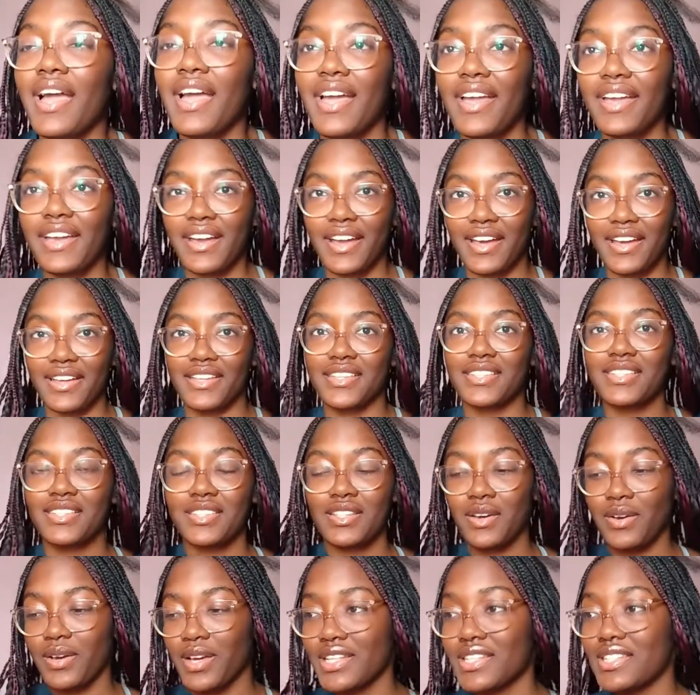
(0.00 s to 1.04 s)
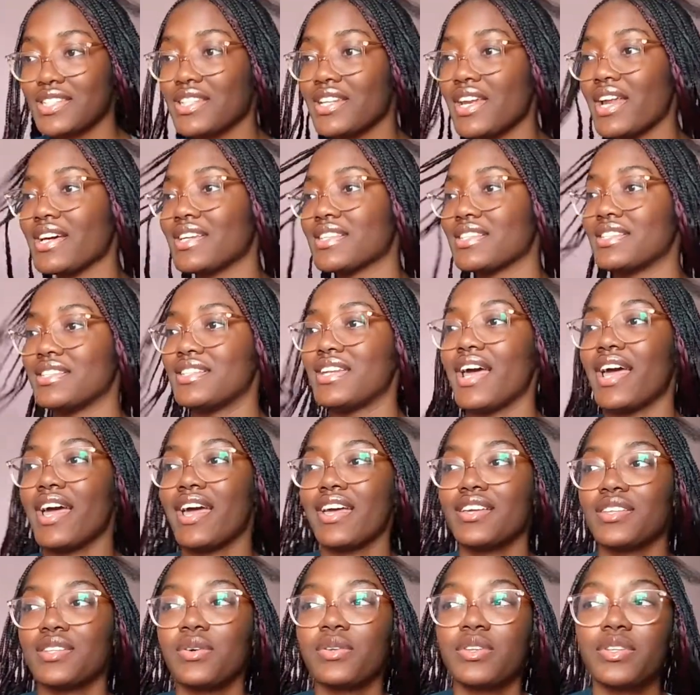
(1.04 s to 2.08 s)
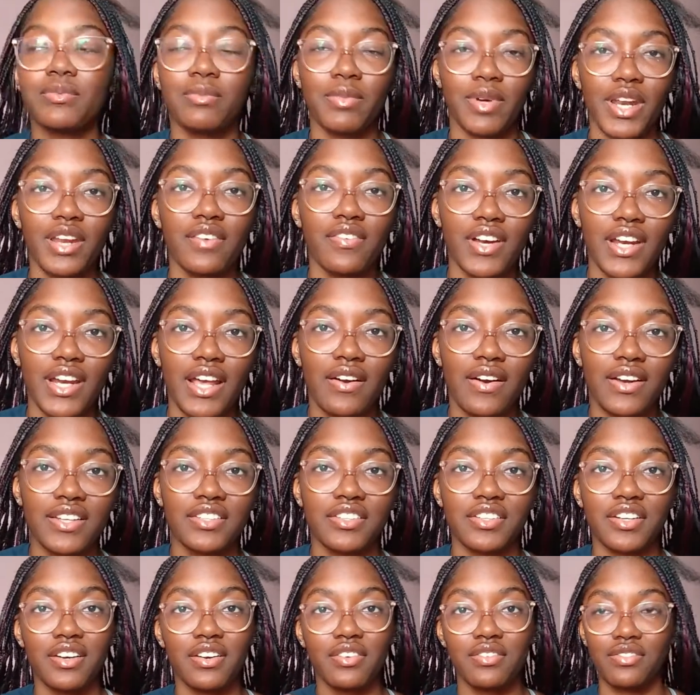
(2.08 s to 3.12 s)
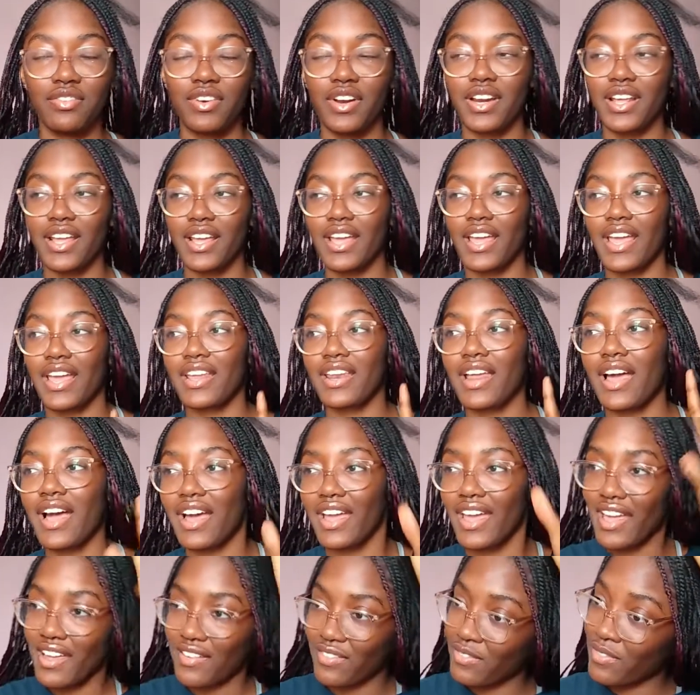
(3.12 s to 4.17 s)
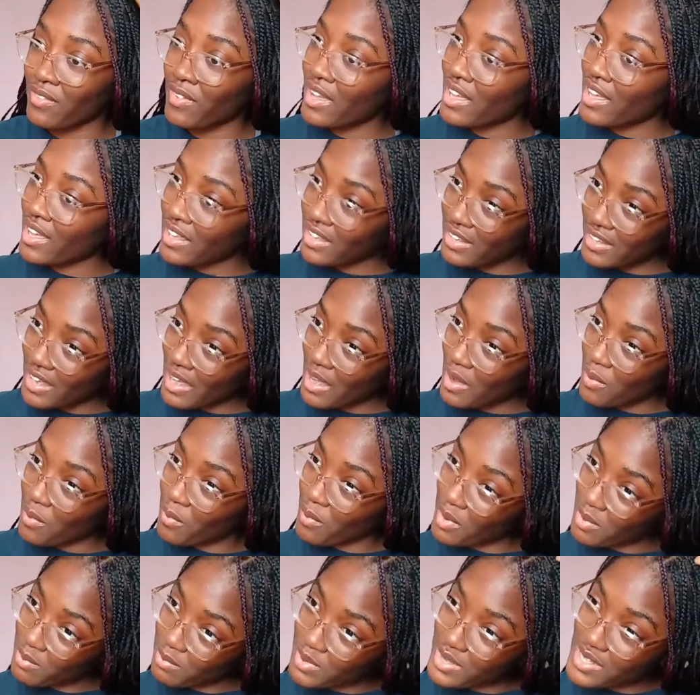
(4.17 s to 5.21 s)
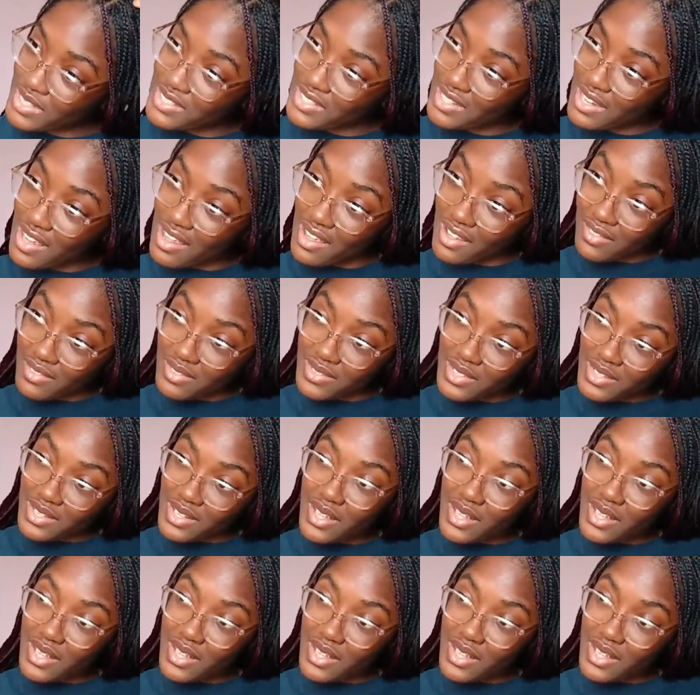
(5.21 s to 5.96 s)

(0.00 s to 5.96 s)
Hey, guys. So, it's the next day. So, it's Monday right now. I started on Friday, and I have got one piece left.